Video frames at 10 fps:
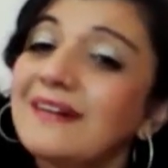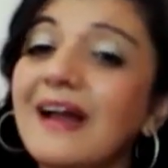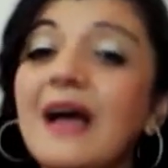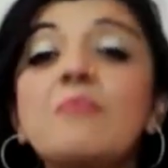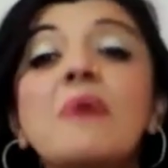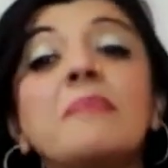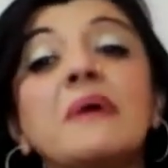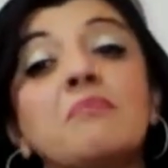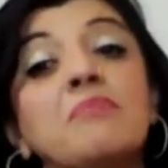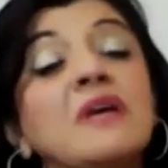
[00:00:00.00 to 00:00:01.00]
climb up
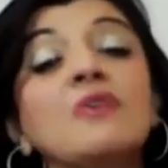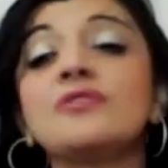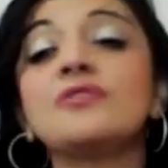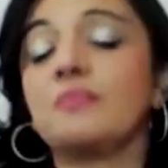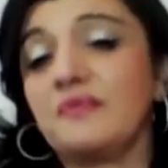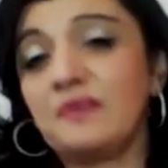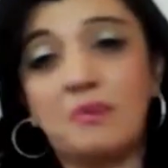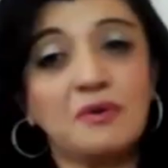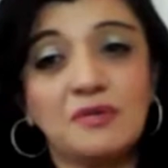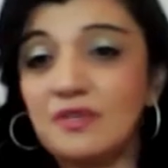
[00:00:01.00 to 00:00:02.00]
and be on top of the
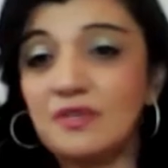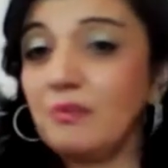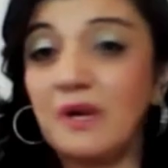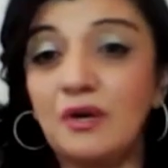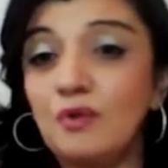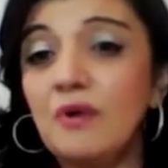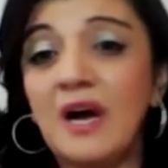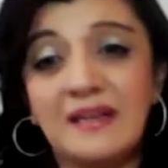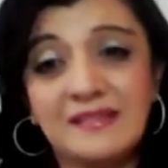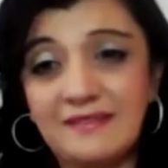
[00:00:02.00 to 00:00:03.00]
mountain the way you
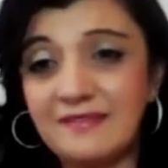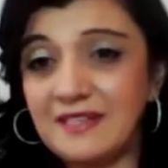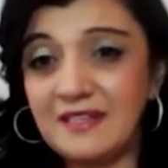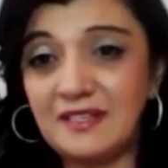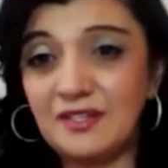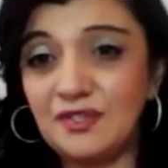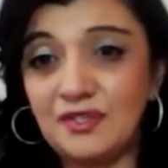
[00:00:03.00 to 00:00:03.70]
guys have done it?